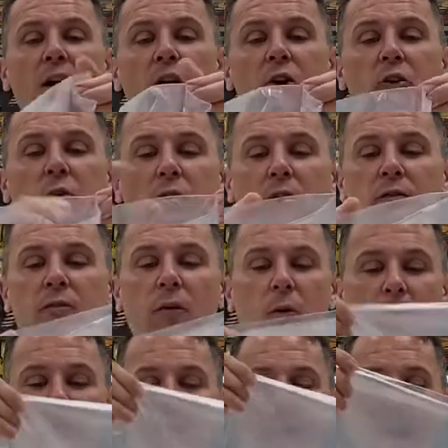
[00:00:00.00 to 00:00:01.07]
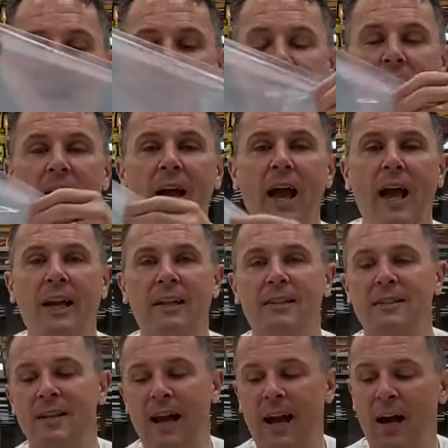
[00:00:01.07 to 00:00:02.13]
You could fold it in half, and it's
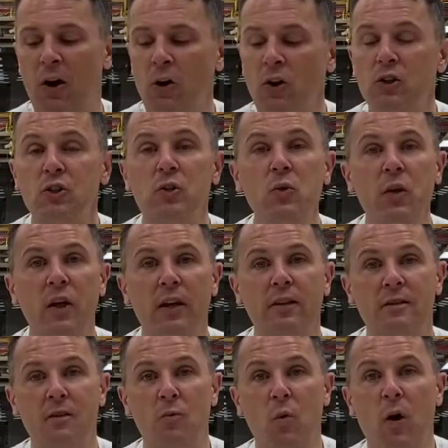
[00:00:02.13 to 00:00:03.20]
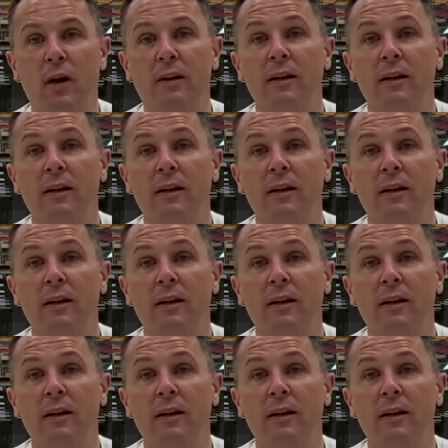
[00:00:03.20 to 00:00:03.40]
now two things in one.